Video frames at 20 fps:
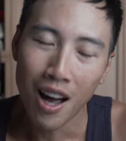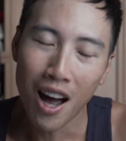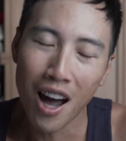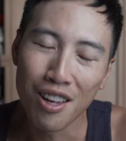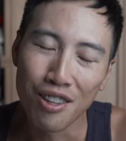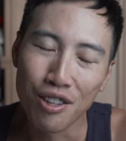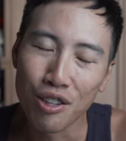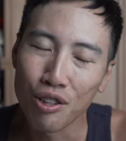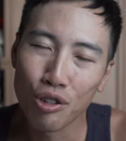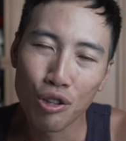
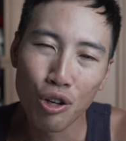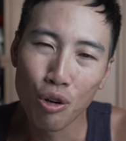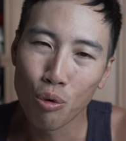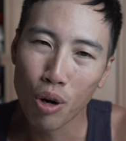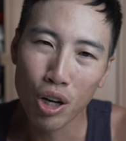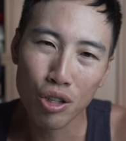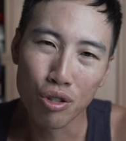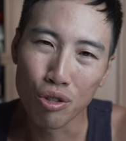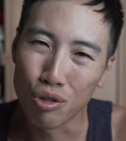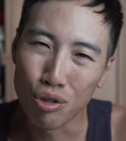I didn't know
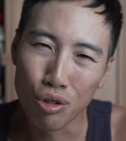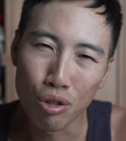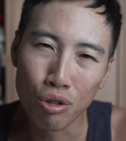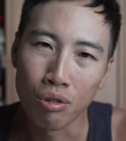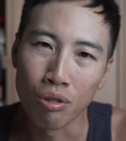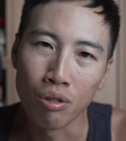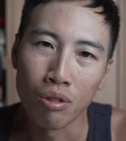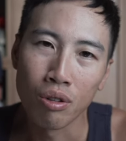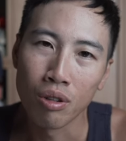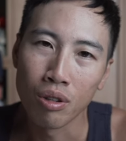what to
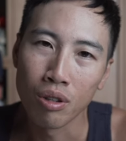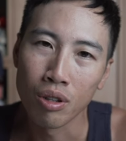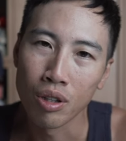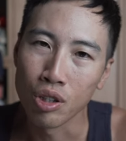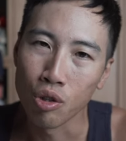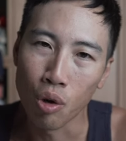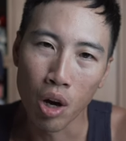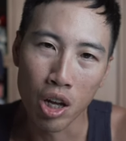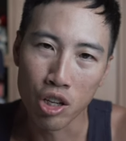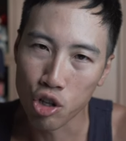do,
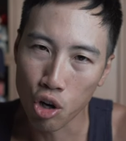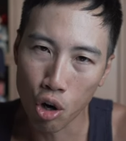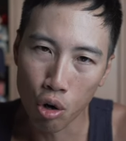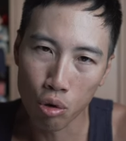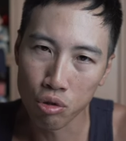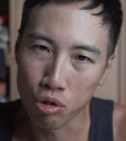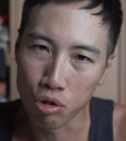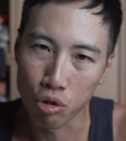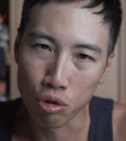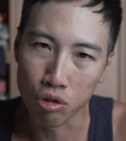so I
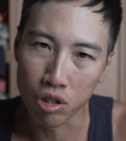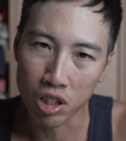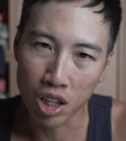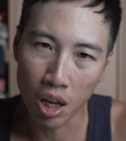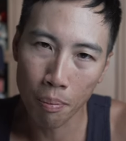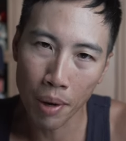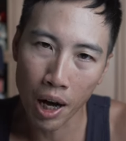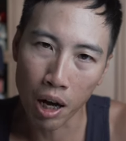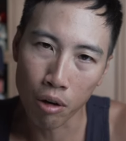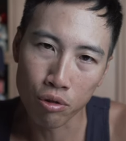chose to
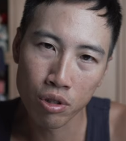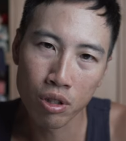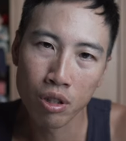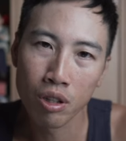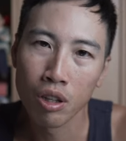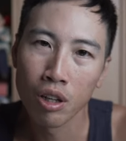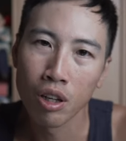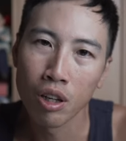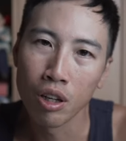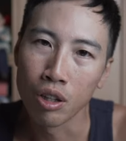step out
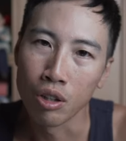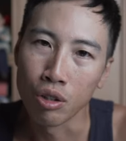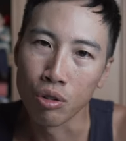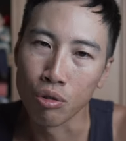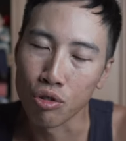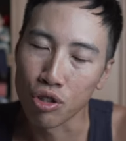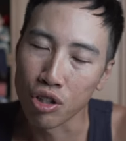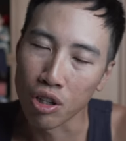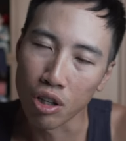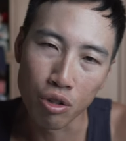
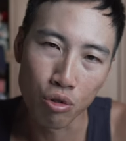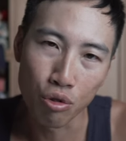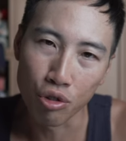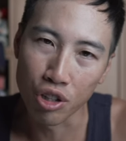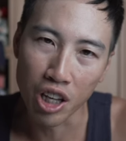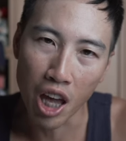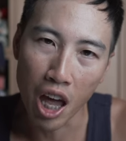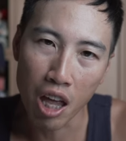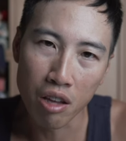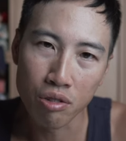to search
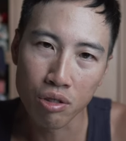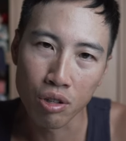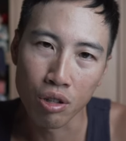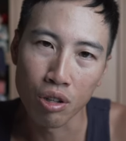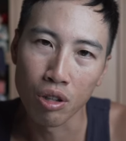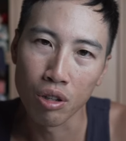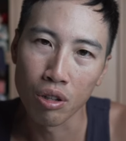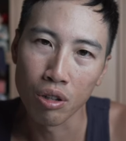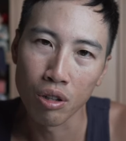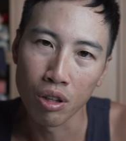the
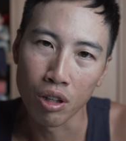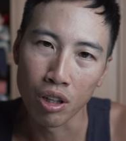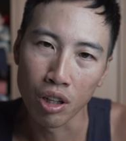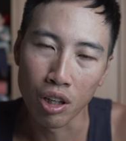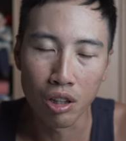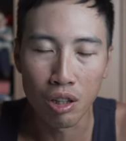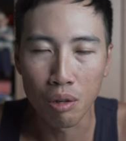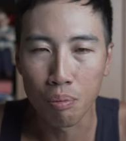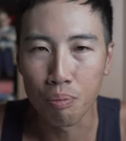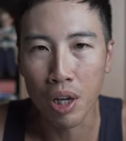answer
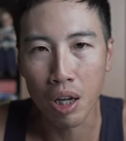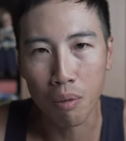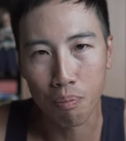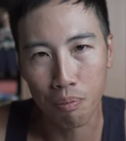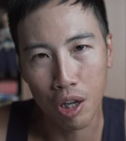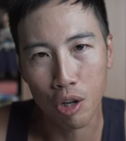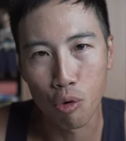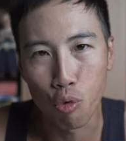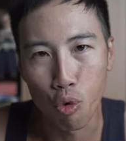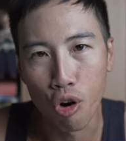in the big,
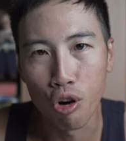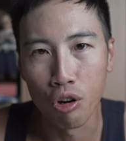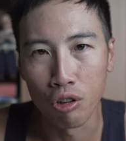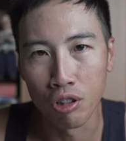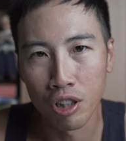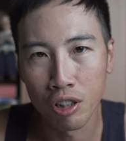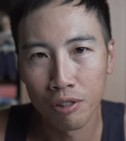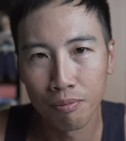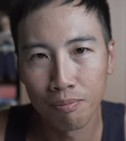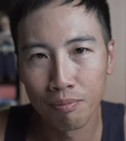big
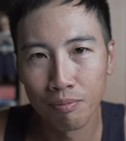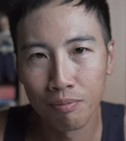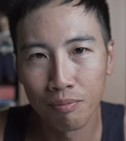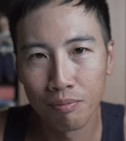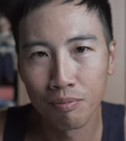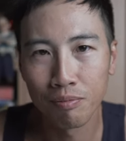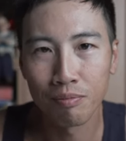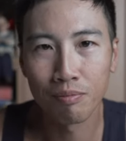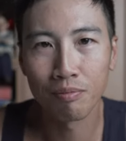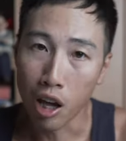world.
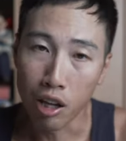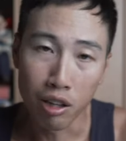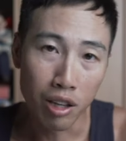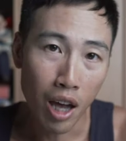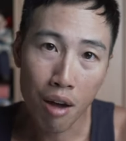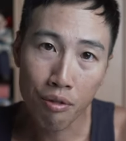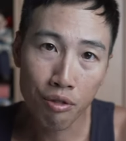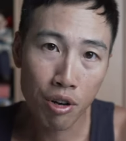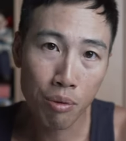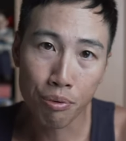In
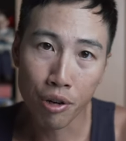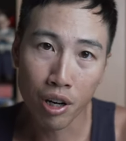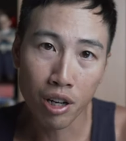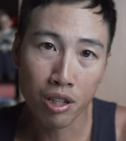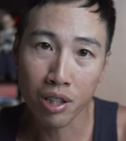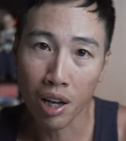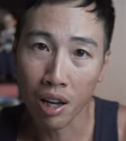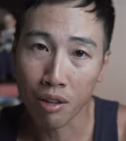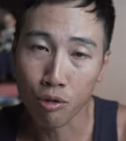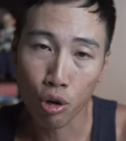every
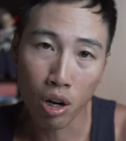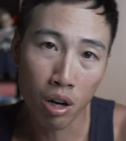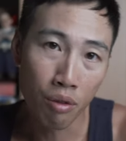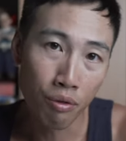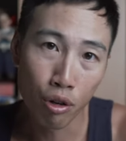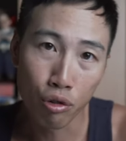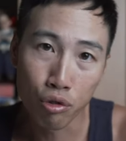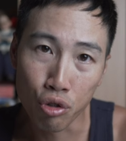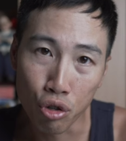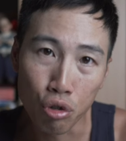place I
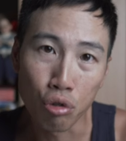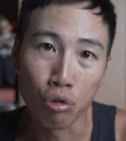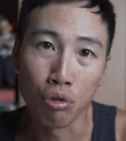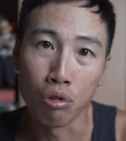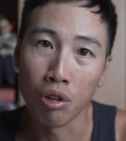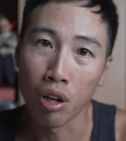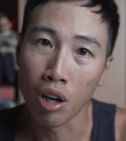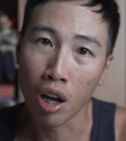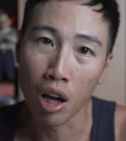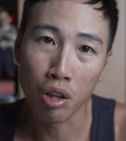traveled to
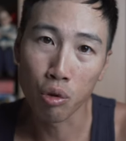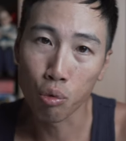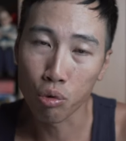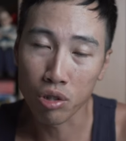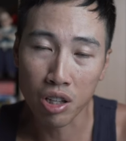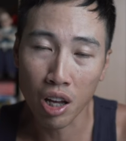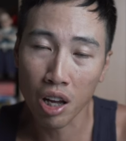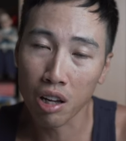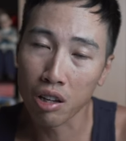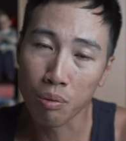and
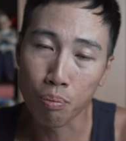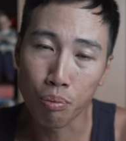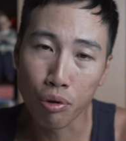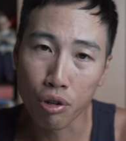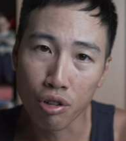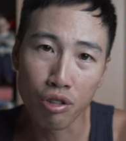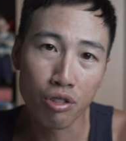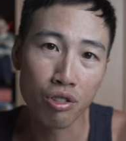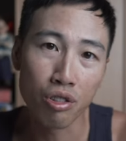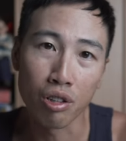with any
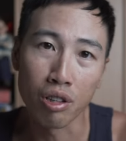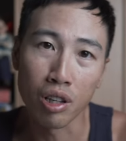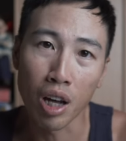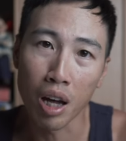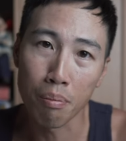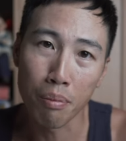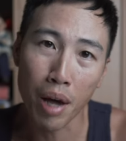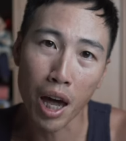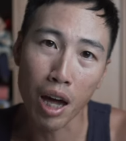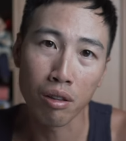person
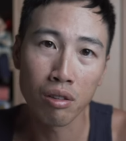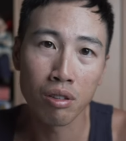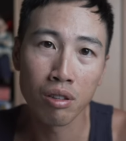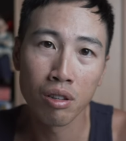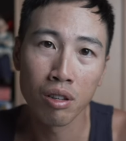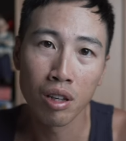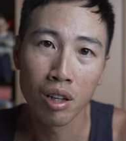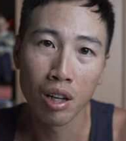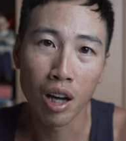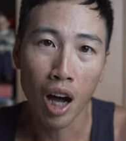I met,
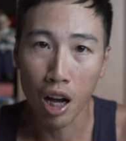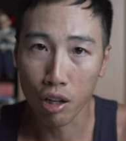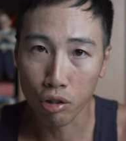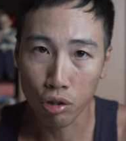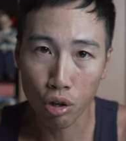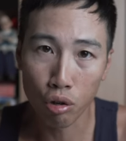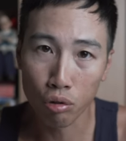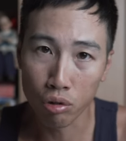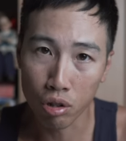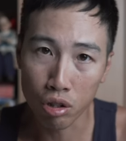I
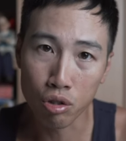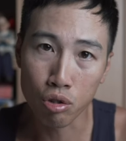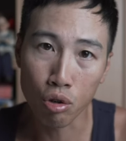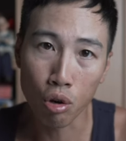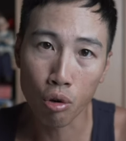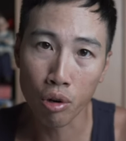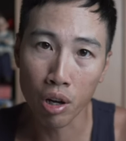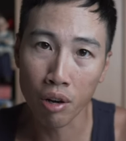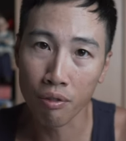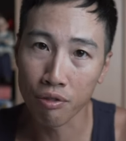told the
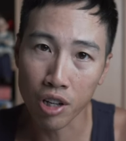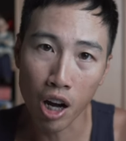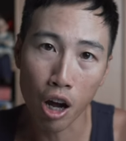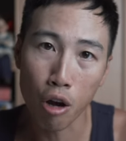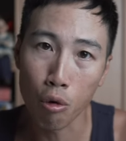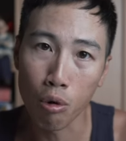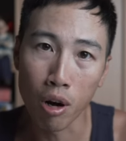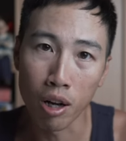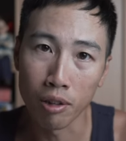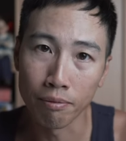story of
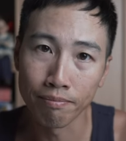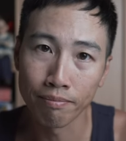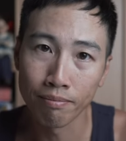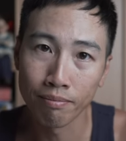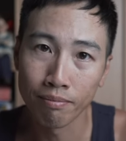Taiwan.